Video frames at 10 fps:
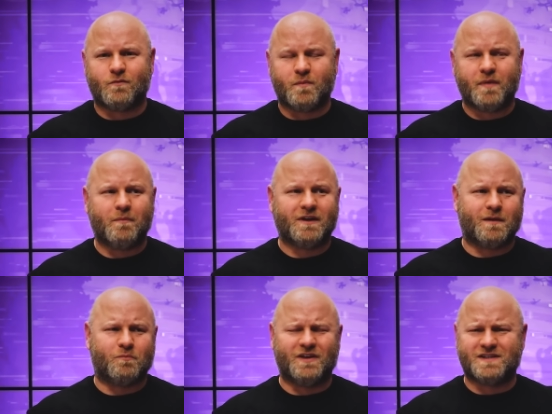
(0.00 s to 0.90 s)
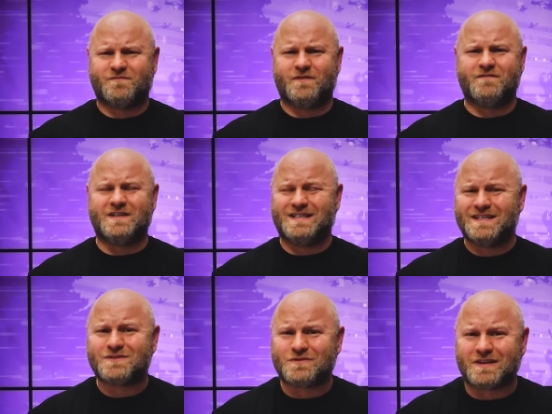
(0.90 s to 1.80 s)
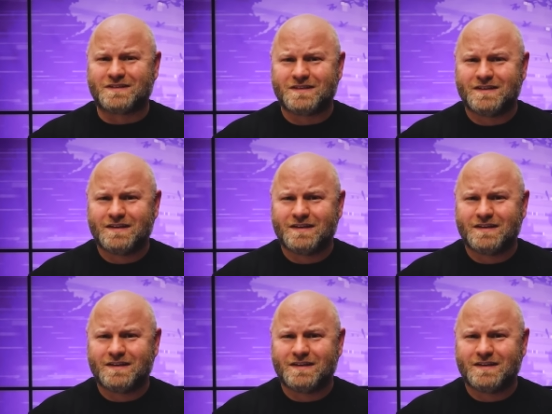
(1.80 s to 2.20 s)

a Republican plus 50 district.